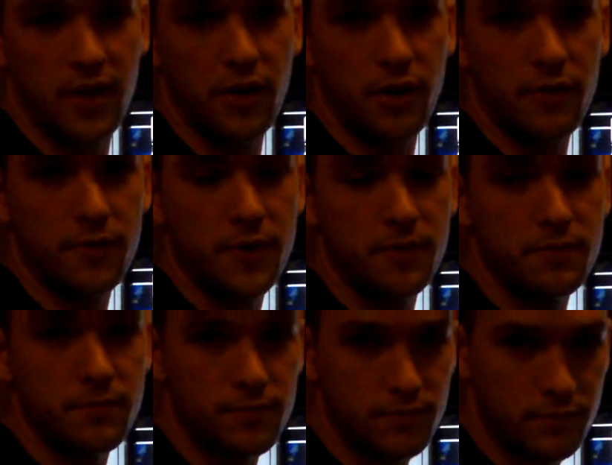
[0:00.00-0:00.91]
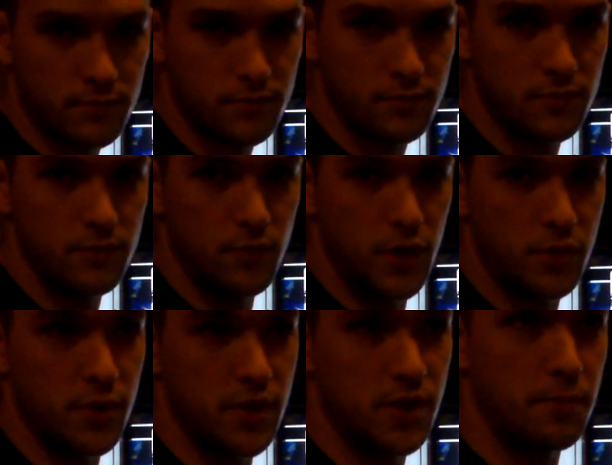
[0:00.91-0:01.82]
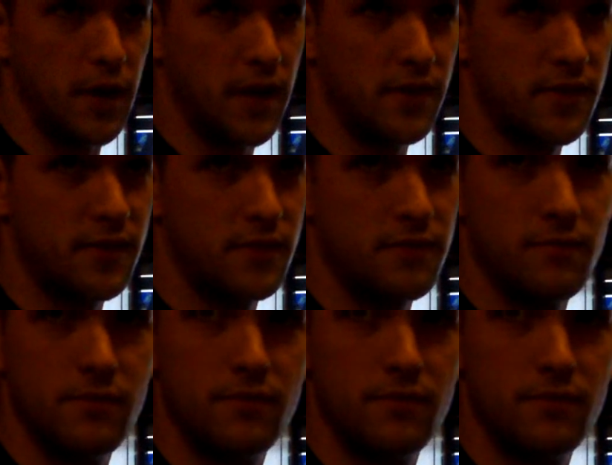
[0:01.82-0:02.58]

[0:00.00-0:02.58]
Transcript: got nerfed, which was his biggest